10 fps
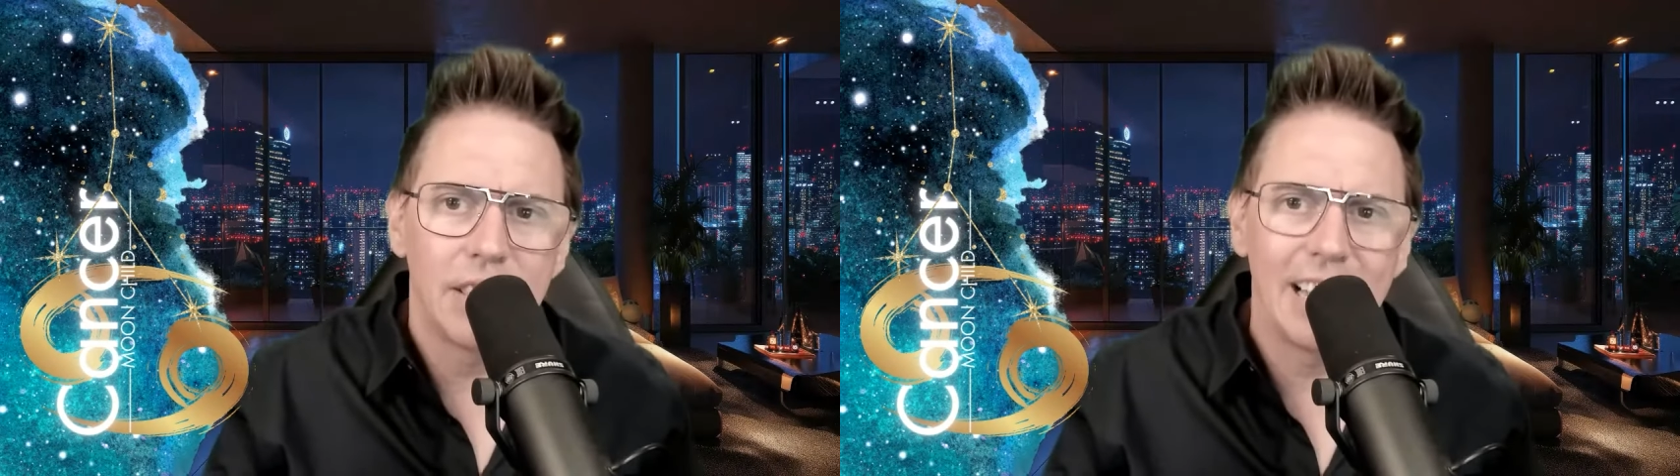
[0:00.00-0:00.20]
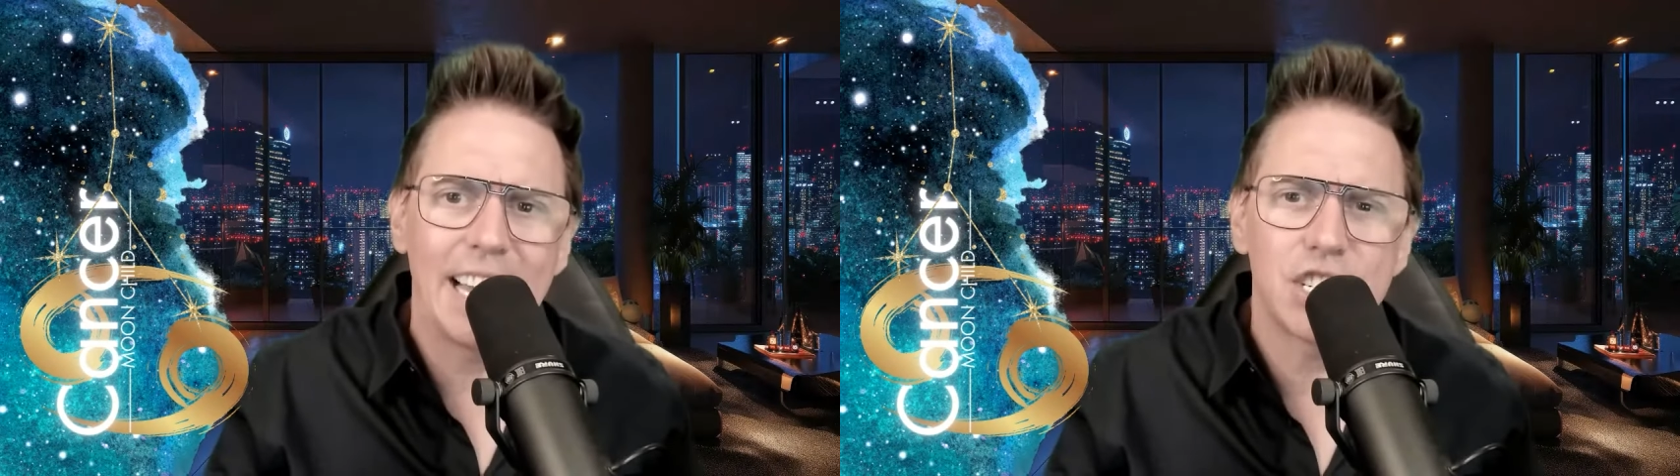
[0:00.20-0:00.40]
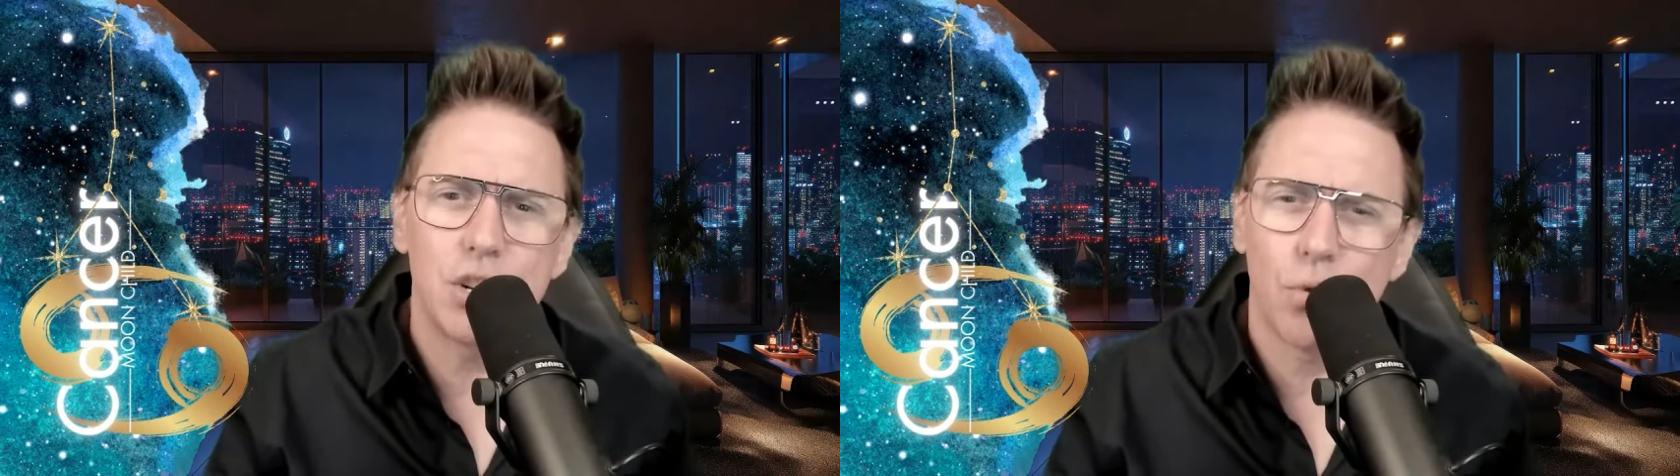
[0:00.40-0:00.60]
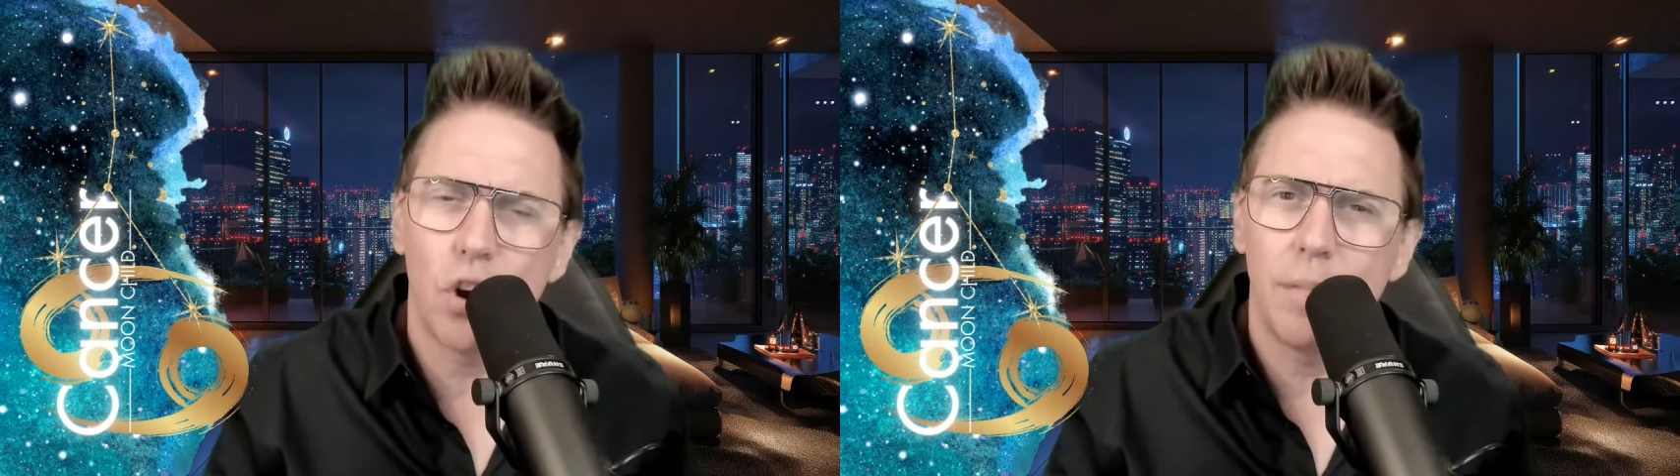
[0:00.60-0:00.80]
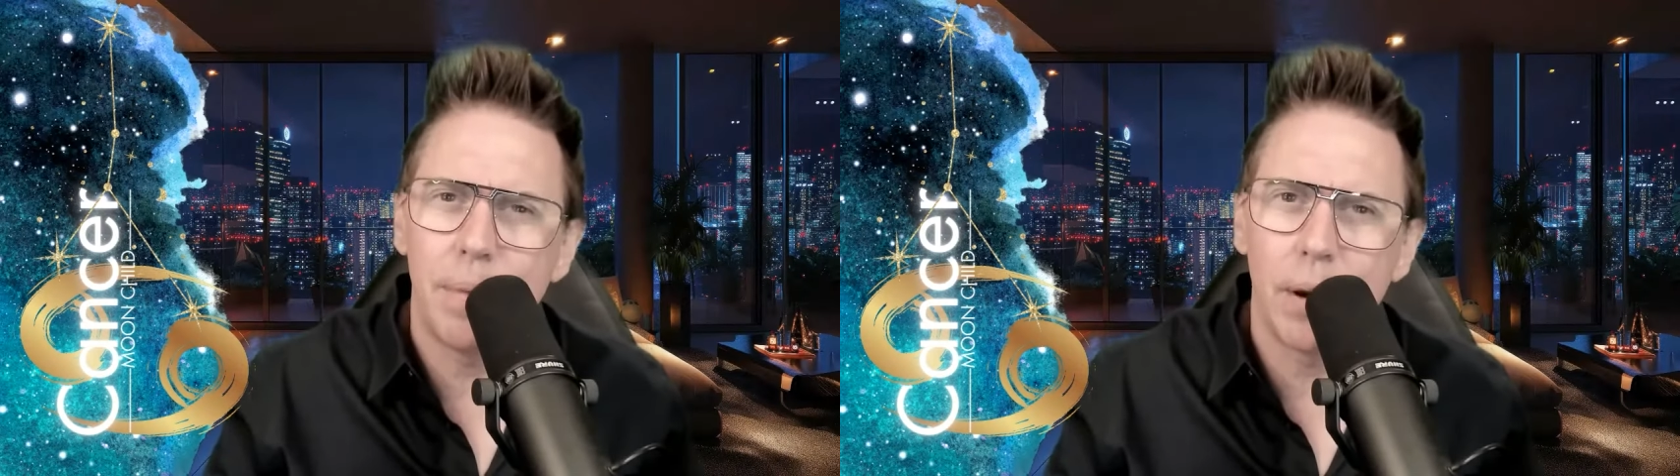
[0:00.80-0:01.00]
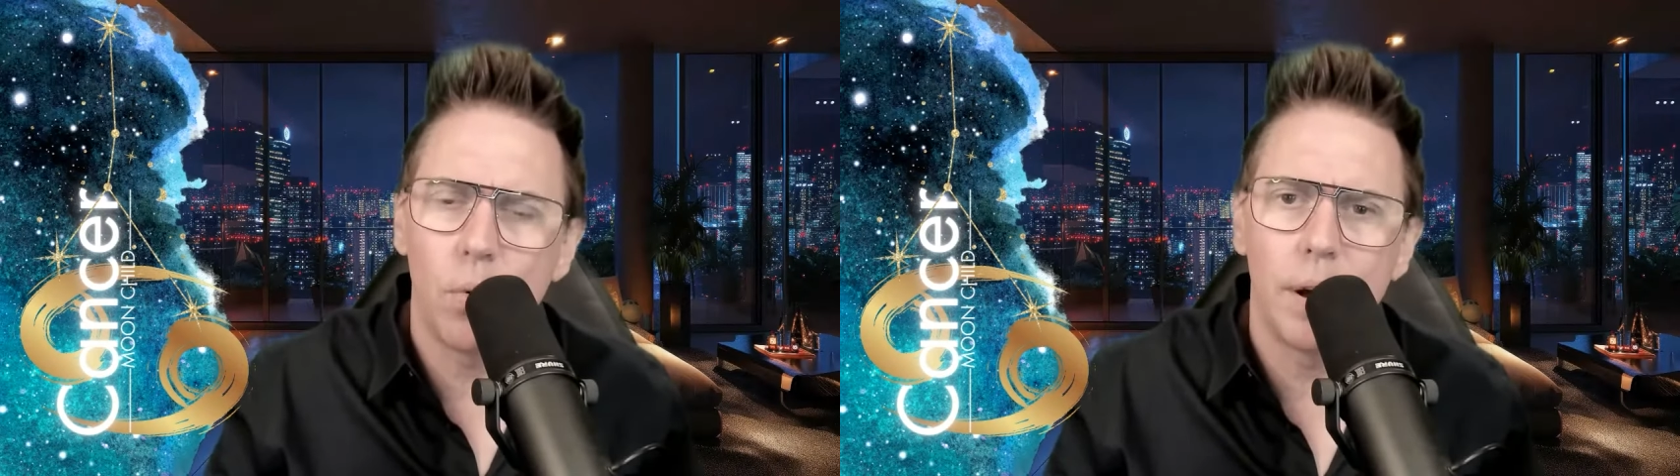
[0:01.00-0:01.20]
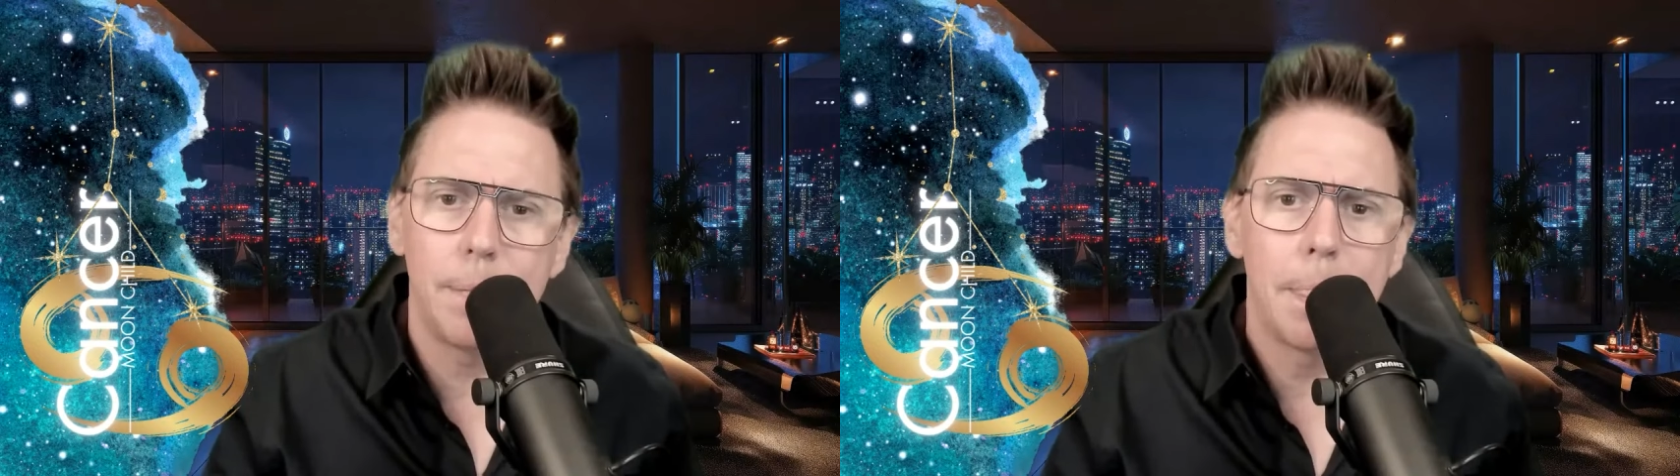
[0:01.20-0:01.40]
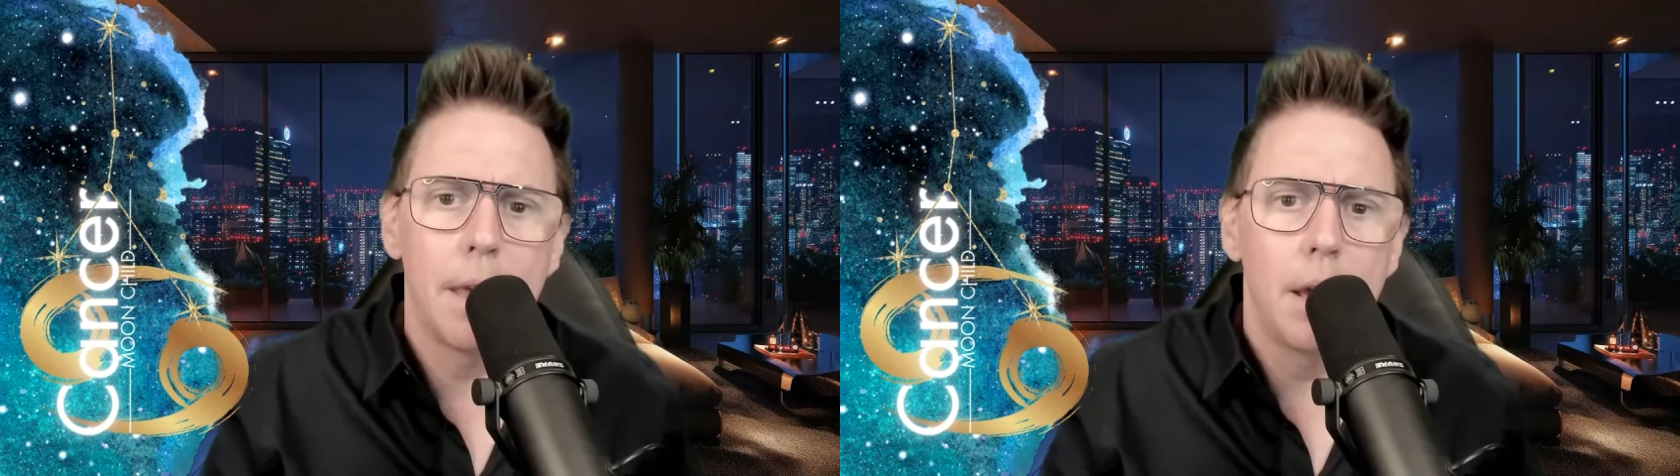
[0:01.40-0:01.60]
The last two are off by one.